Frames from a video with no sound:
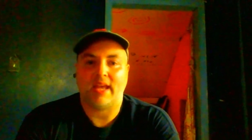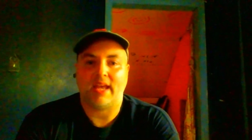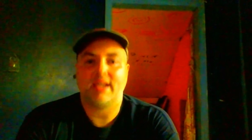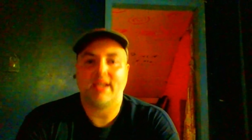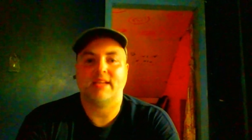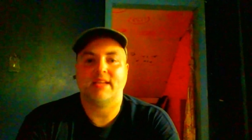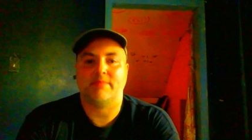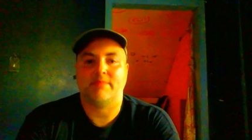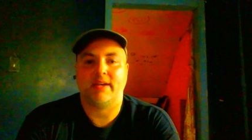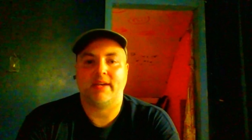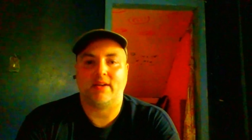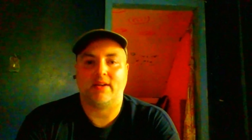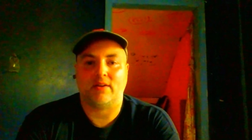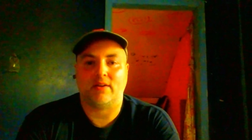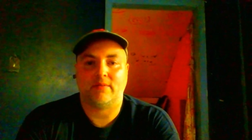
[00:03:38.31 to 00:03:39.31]
It gets
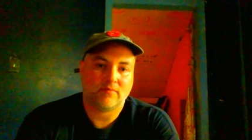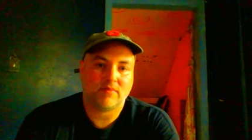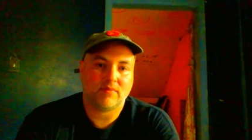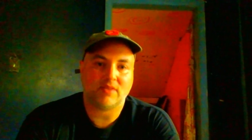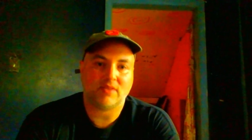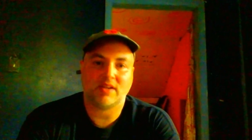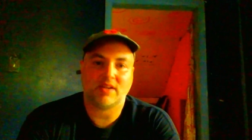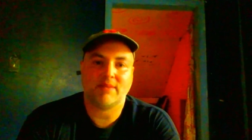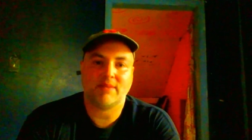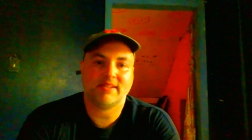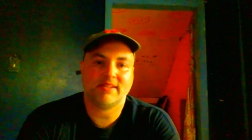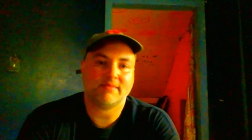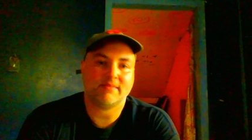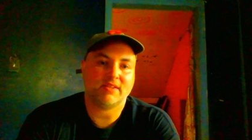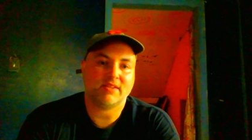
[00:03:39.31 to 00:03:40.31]
better. There's going to be
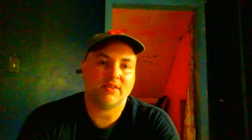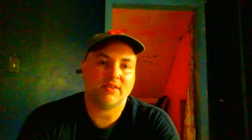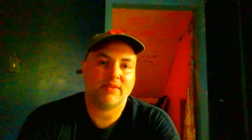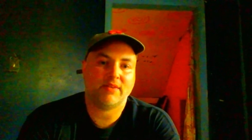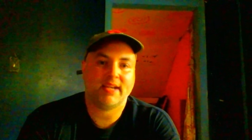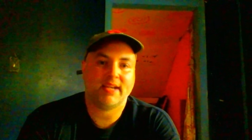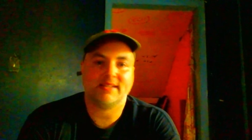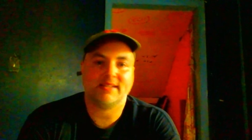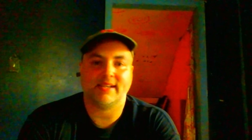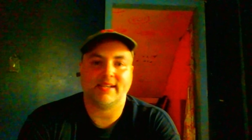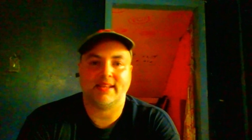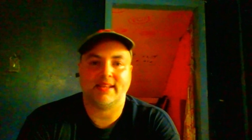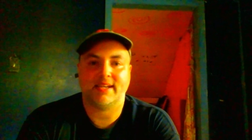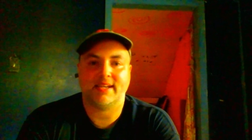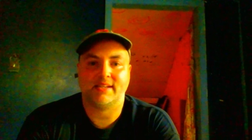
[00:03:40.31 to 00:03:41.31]
some slow days like
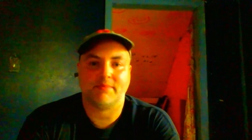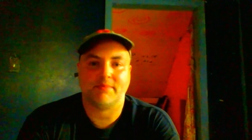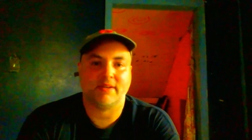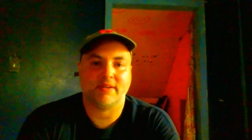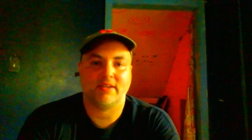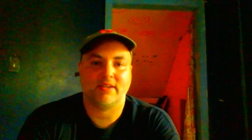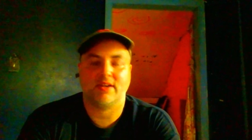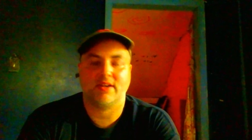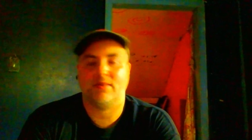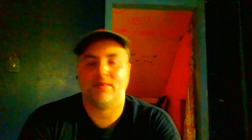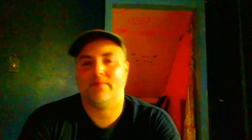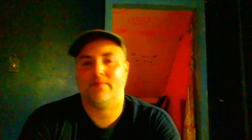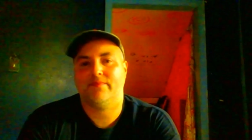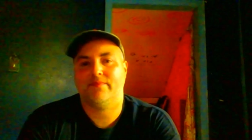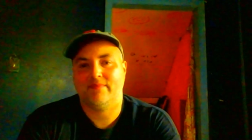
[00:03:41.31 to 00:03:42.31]
this, but you
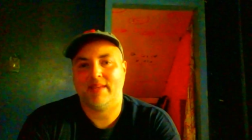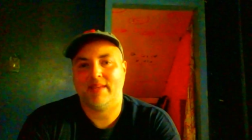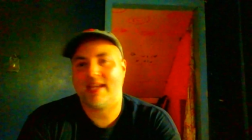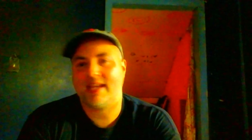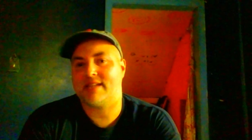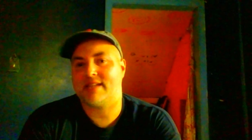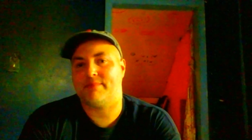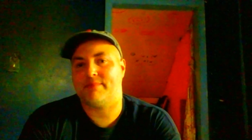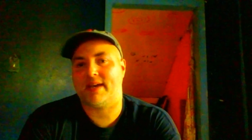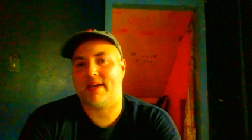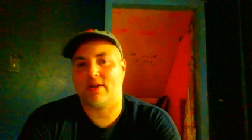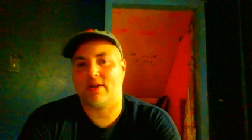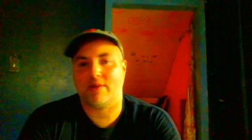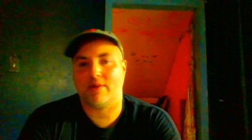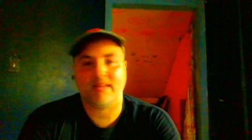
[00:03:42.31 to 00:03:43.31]
know, it gets
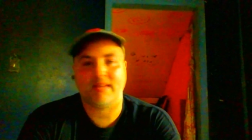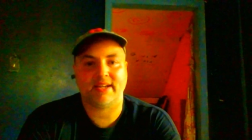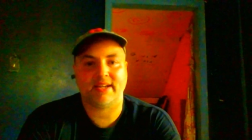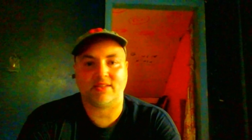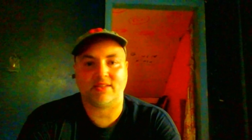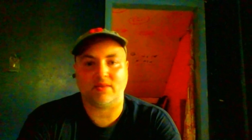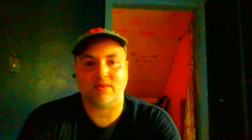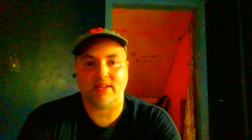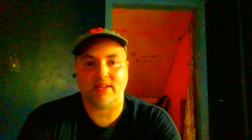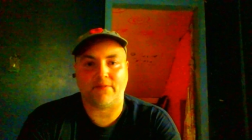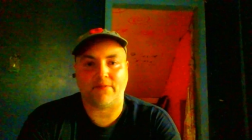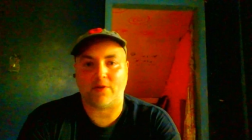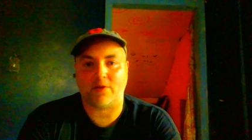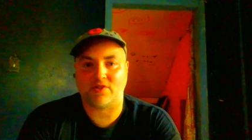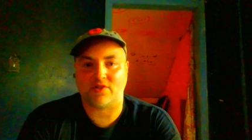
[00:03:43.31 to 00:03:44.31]
better. I mean, it's only the
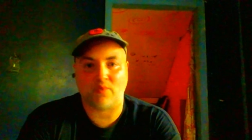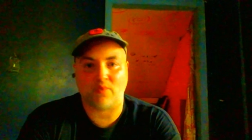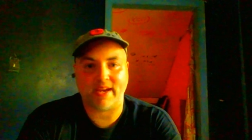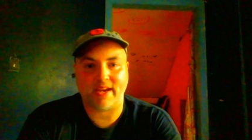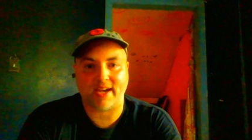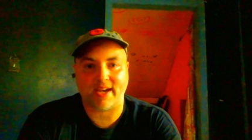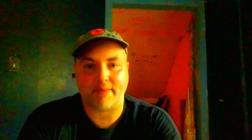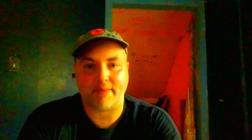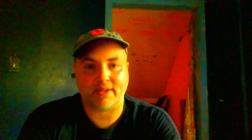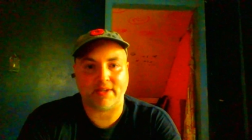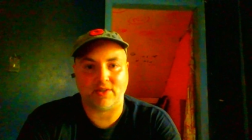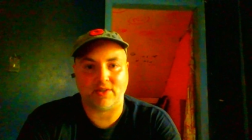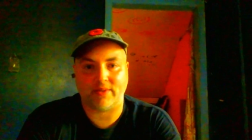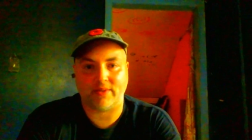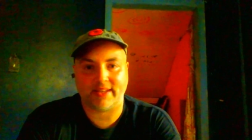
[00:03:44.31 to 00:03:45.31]
first week I've been
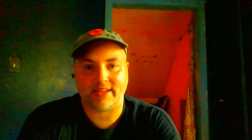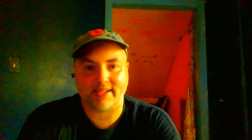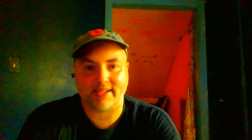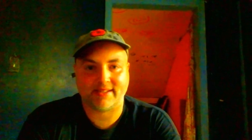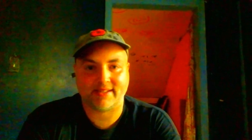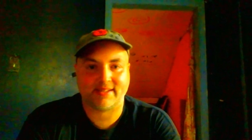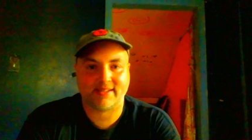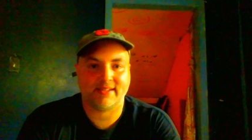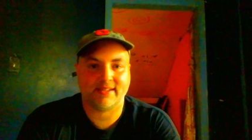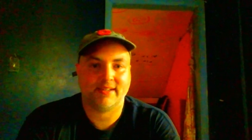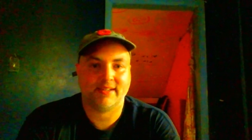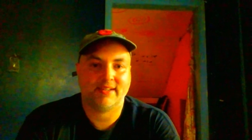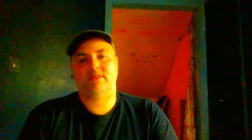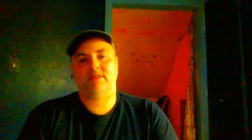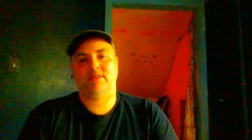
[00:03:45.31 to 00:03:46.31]
doing this.
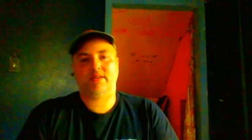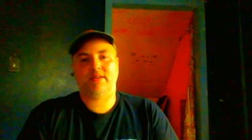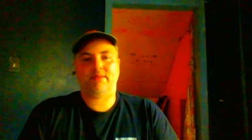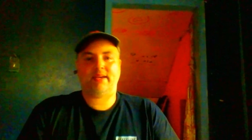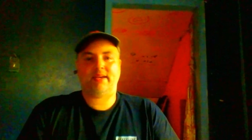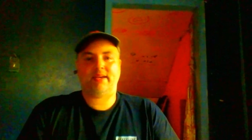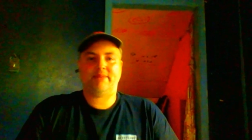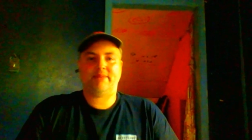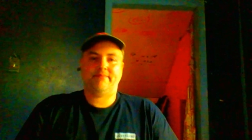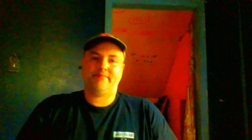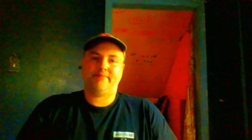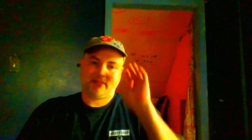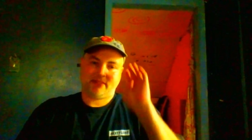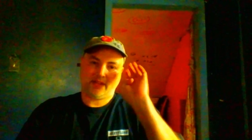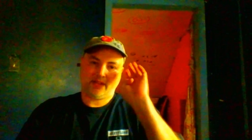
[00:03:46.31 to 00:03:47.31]
So anyway,
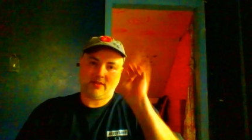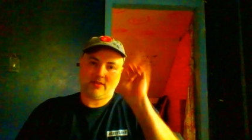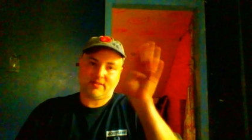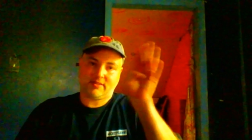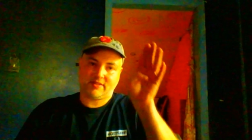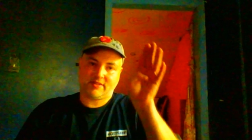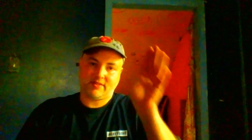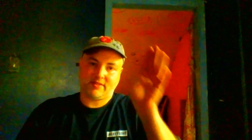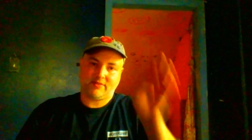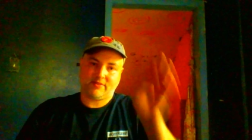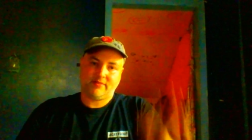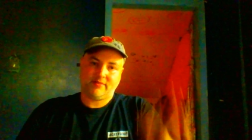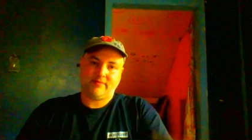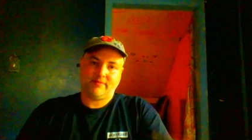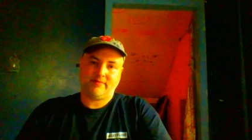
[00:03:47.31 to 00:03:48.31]
see you all
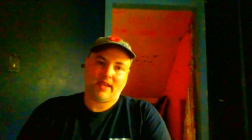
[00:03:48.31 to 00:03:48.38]
soon.